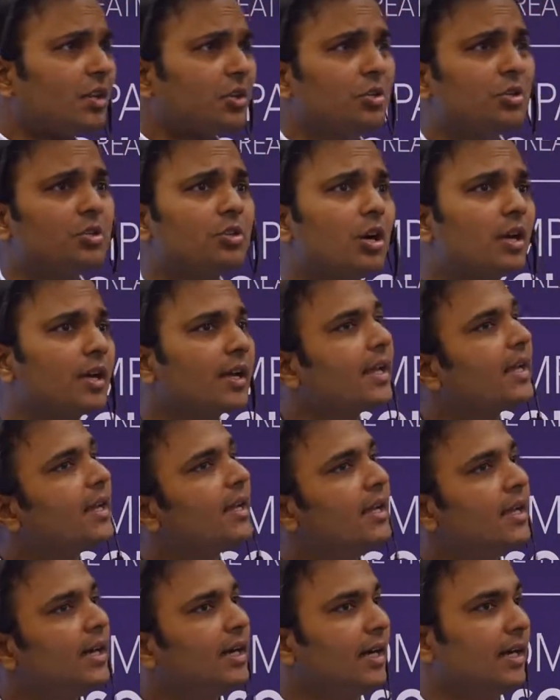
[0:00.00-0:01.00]
You're talking
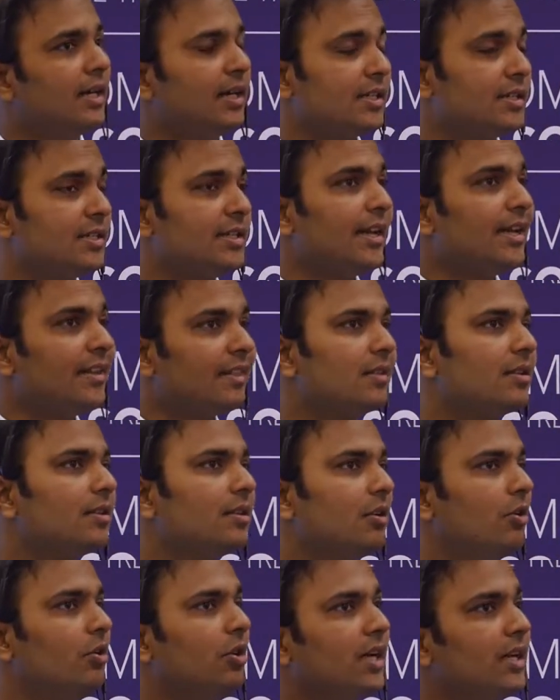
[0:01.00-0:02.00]
a tenth
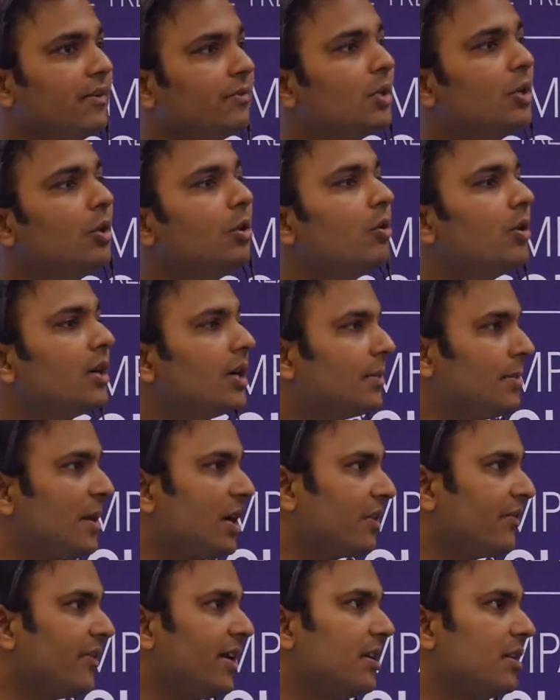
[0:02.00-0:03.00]
or even lower
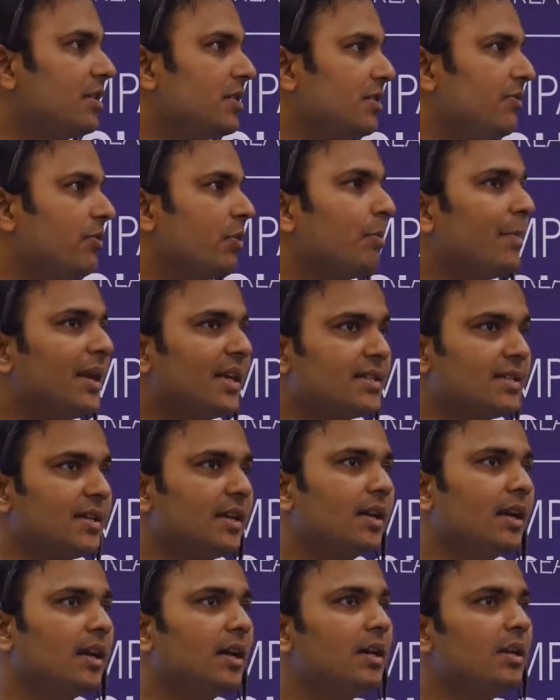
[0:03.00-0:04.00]
amount of energy for
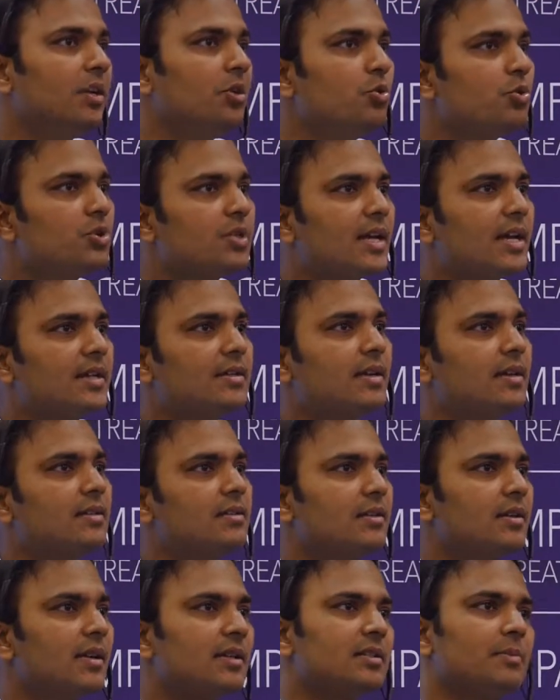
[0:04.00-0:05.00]
mixing a huge
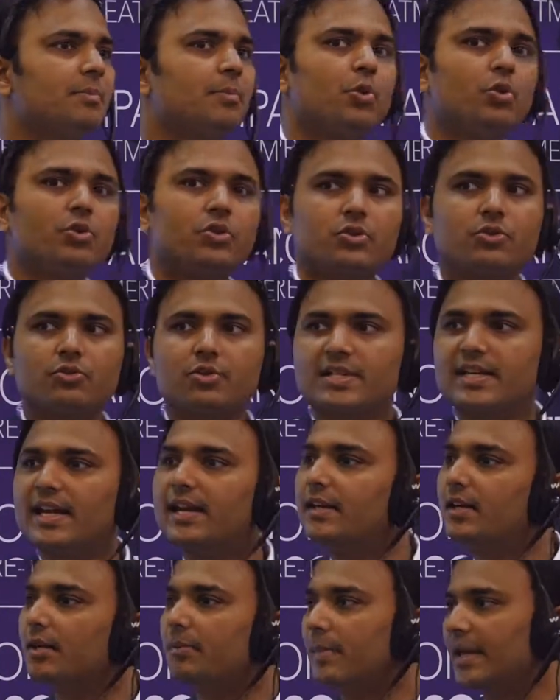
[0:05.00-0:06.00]
digester as opposed to
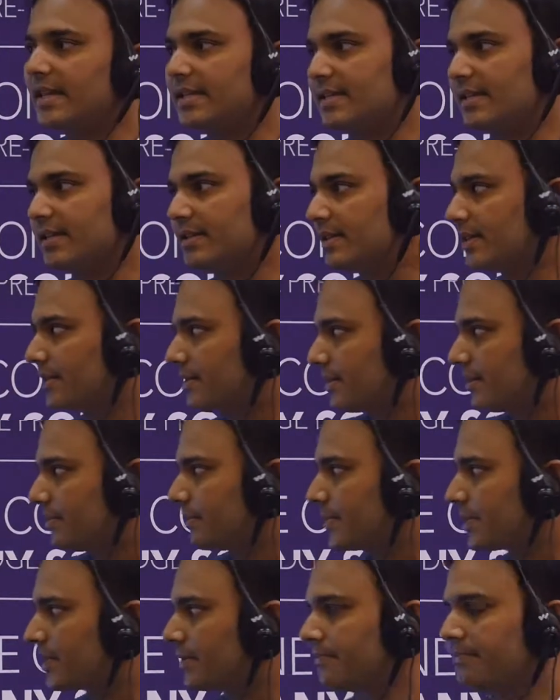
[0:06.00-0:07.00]
standard mixing
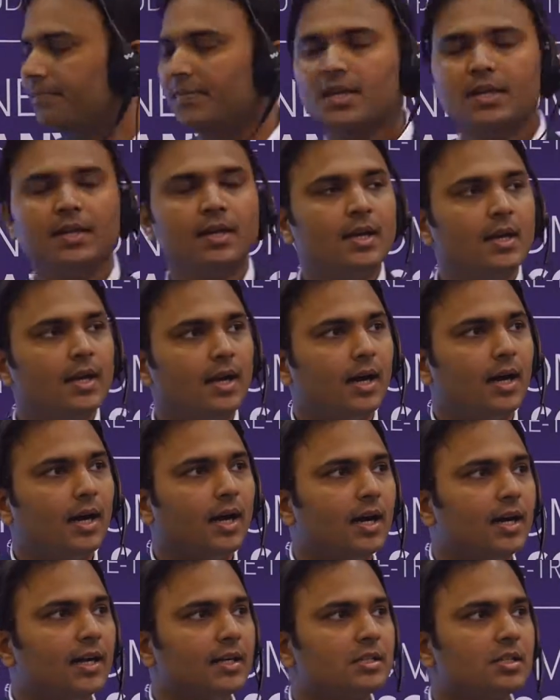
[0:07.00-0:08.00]
systems.
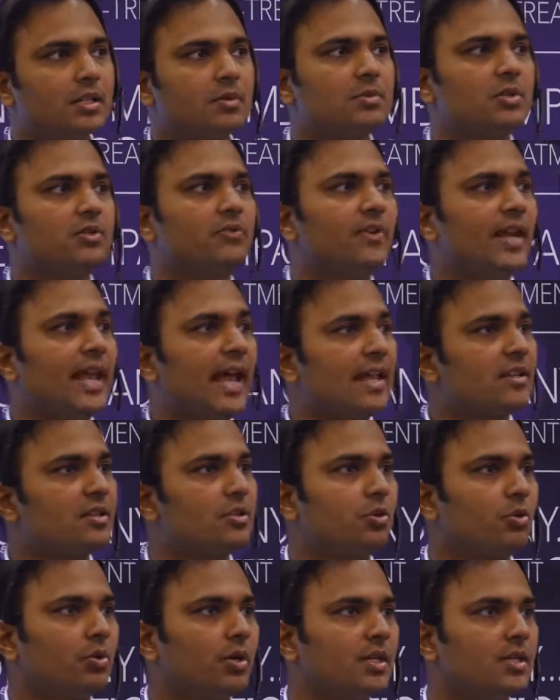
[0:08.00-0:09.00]
In terms of gas
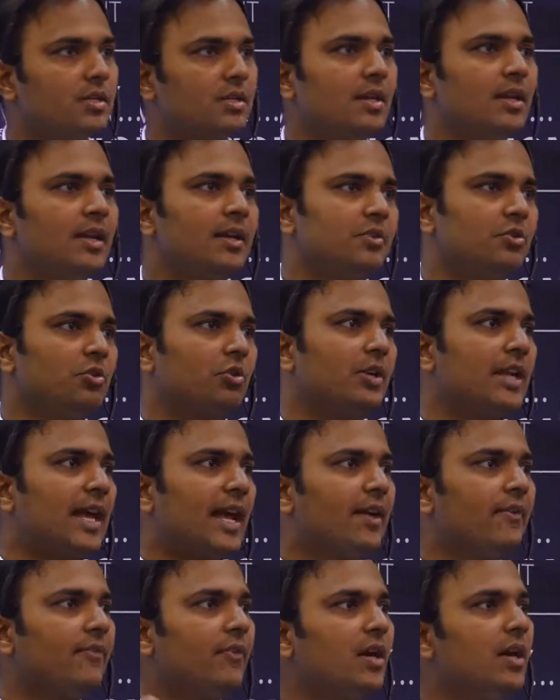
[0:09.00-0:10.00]
storage, you could
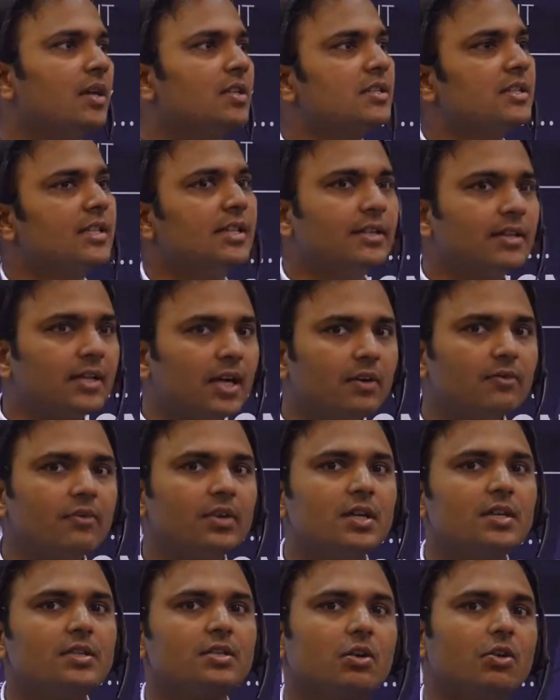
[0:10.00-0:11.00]
have steel
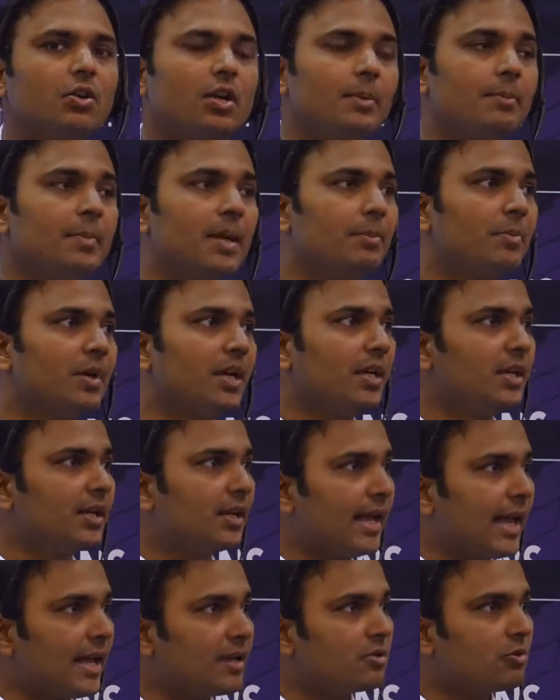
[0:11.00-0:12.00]
covers or
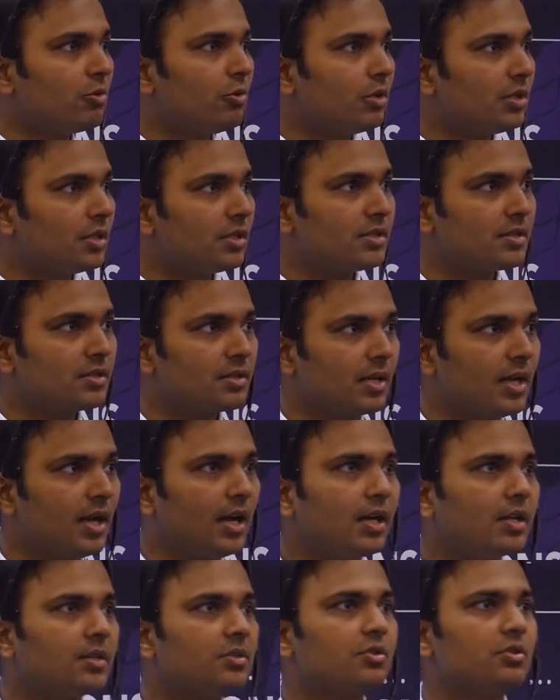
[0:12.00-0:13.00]
membrane gas holders
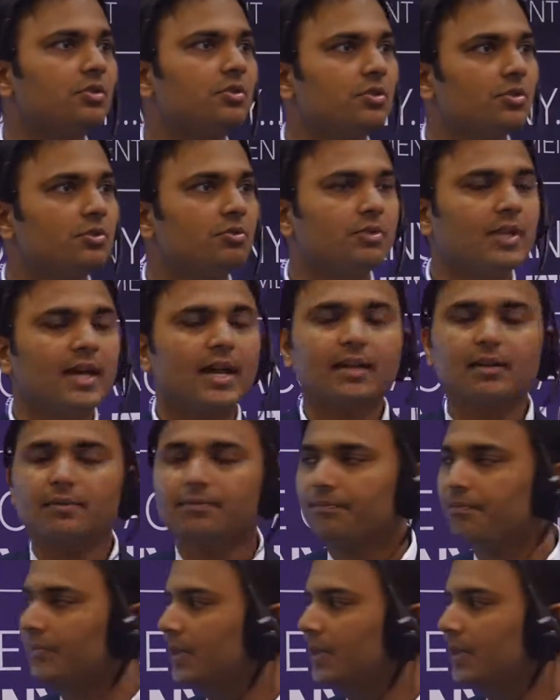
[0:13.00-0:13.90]
to do that.